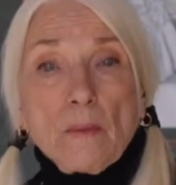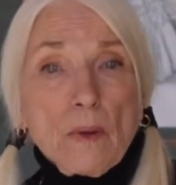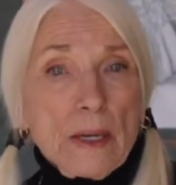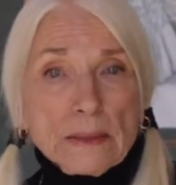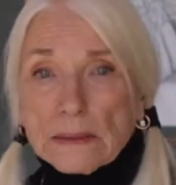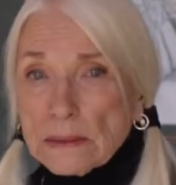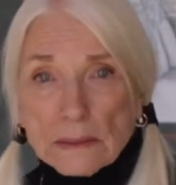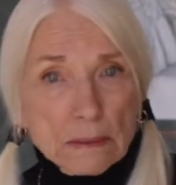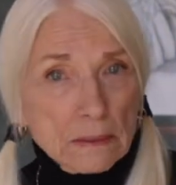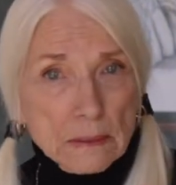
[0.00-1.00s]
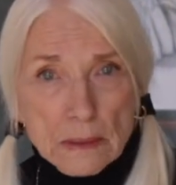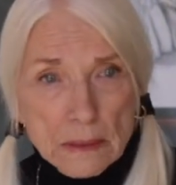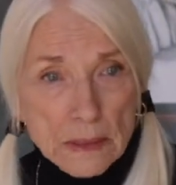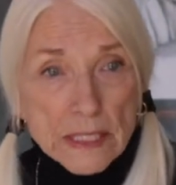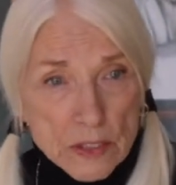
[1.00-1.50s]
want
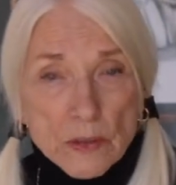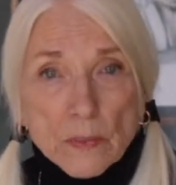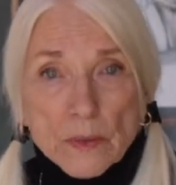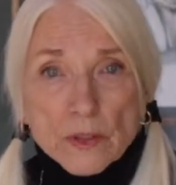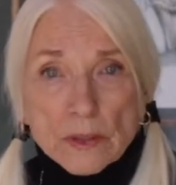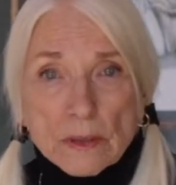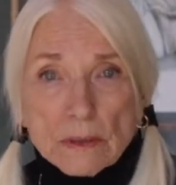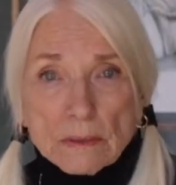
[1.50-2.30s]
this original,